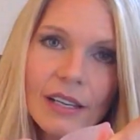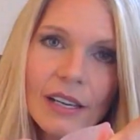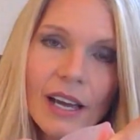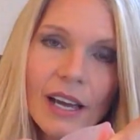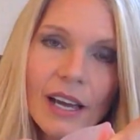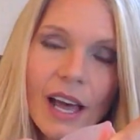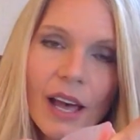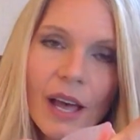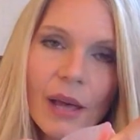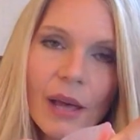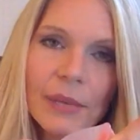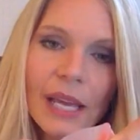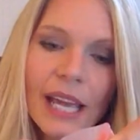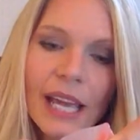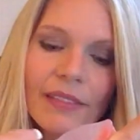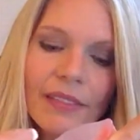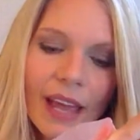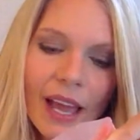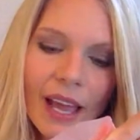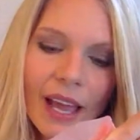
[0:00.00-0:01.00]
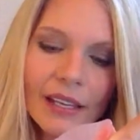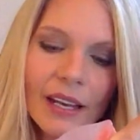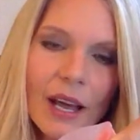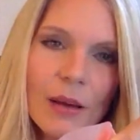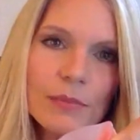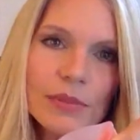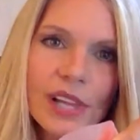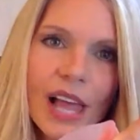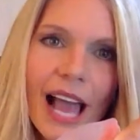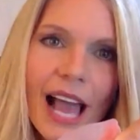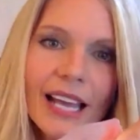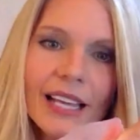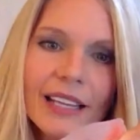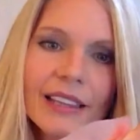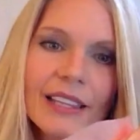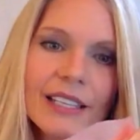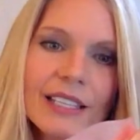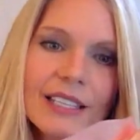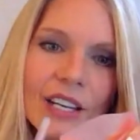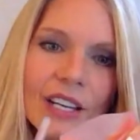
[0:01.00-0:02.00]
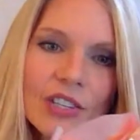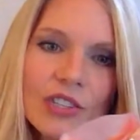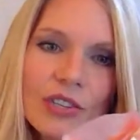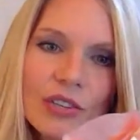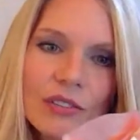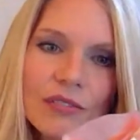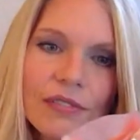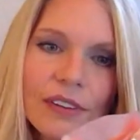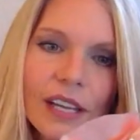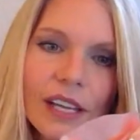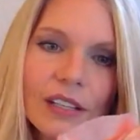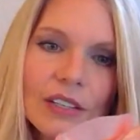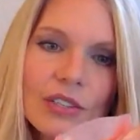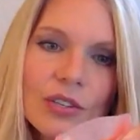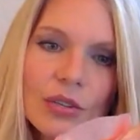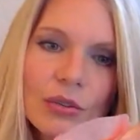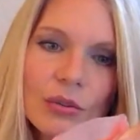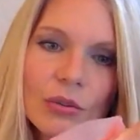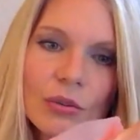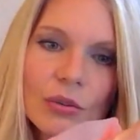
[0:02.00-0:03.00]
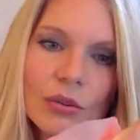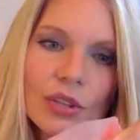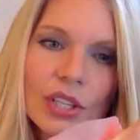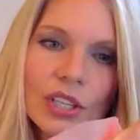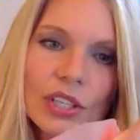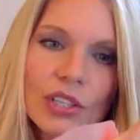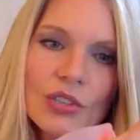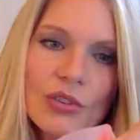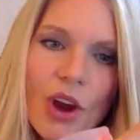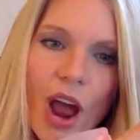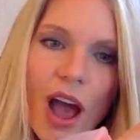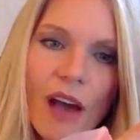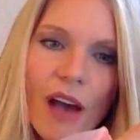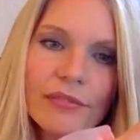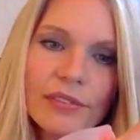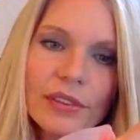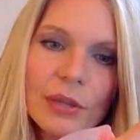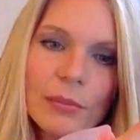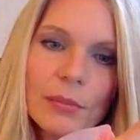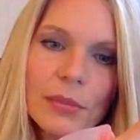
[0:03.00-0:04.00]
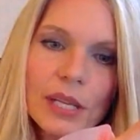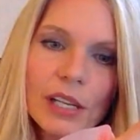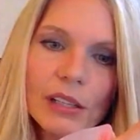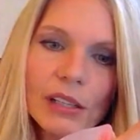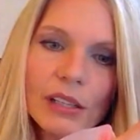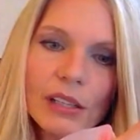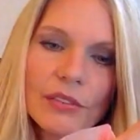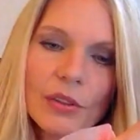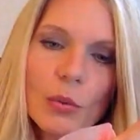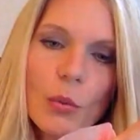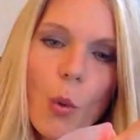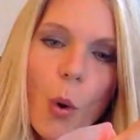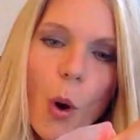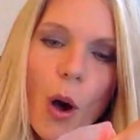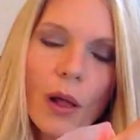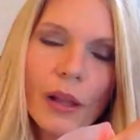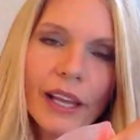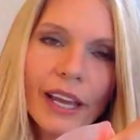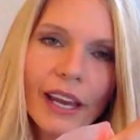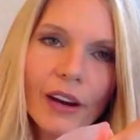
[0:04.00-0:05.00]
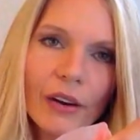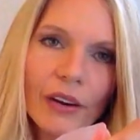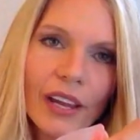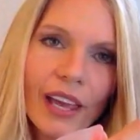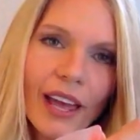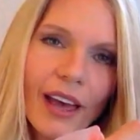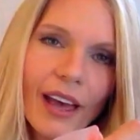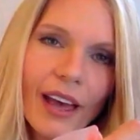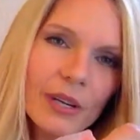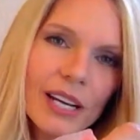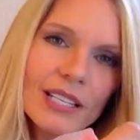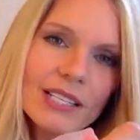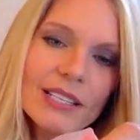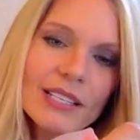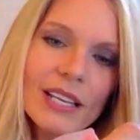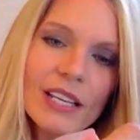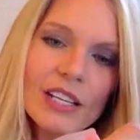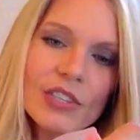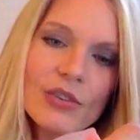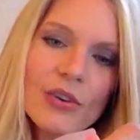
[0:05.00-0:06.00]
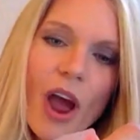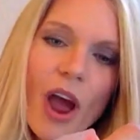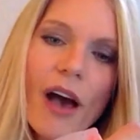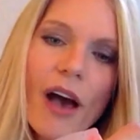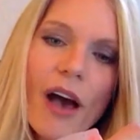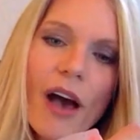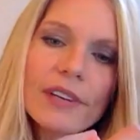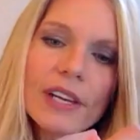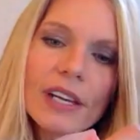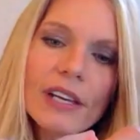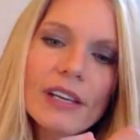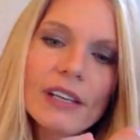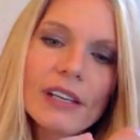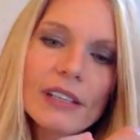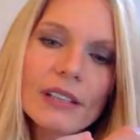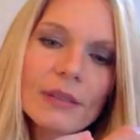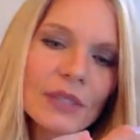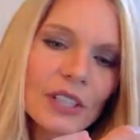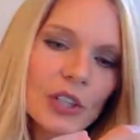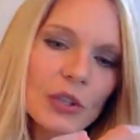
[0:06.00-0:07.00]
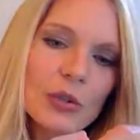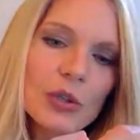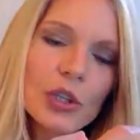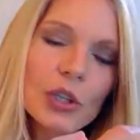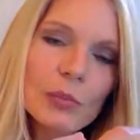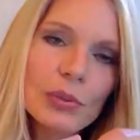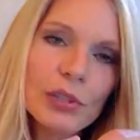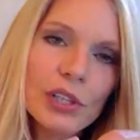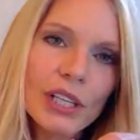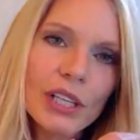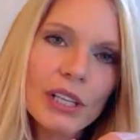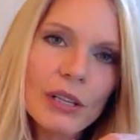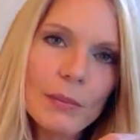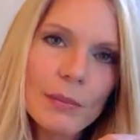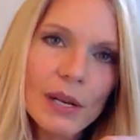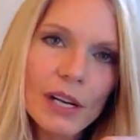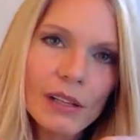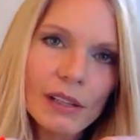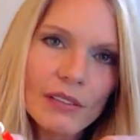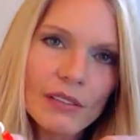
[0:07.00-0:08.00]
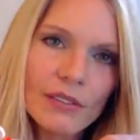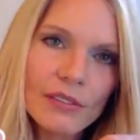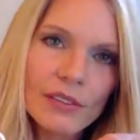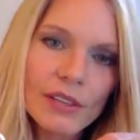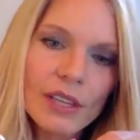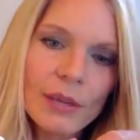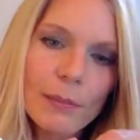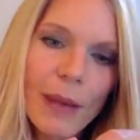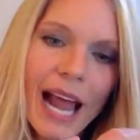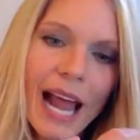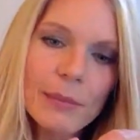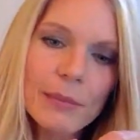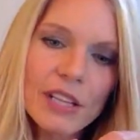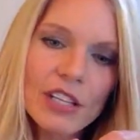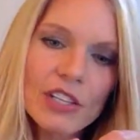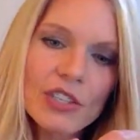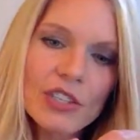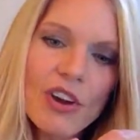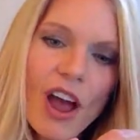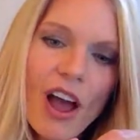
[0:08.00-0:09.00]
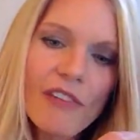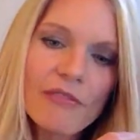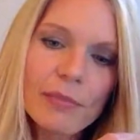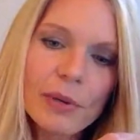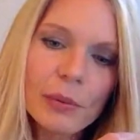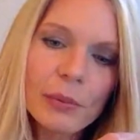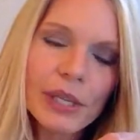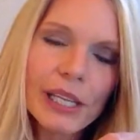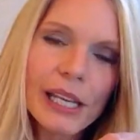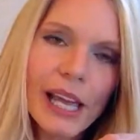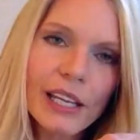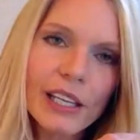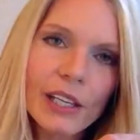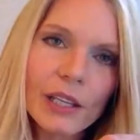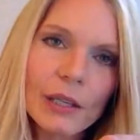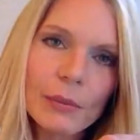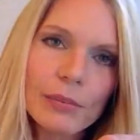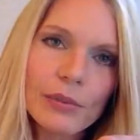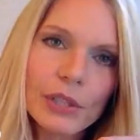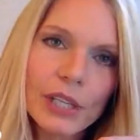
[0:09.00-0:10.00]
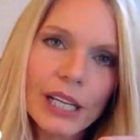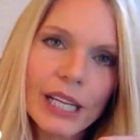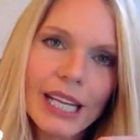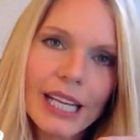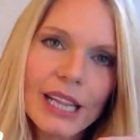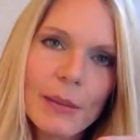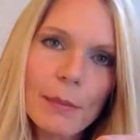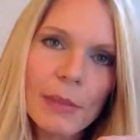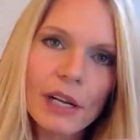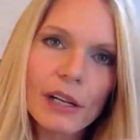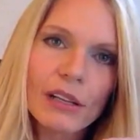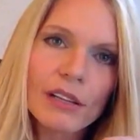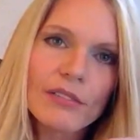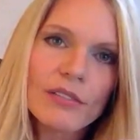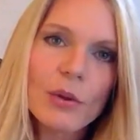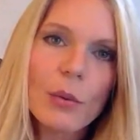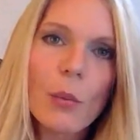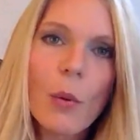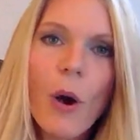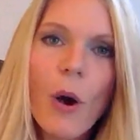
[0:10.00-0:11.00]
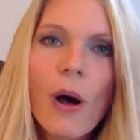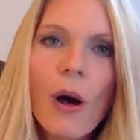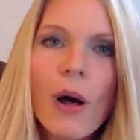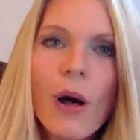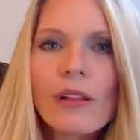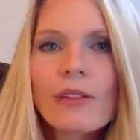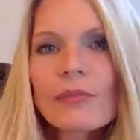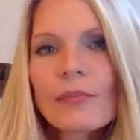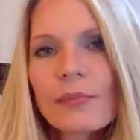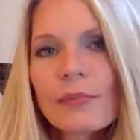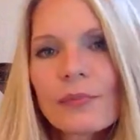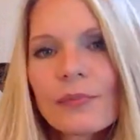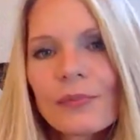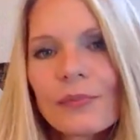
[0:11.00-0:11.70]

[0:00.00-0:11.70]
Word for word: and then apply the DenSureFit to the trough, the middle of the wall area. When I say the trough, I mean, you could put it in the middle of the bottom of the trough, but we like you to put it in the middle of the wall.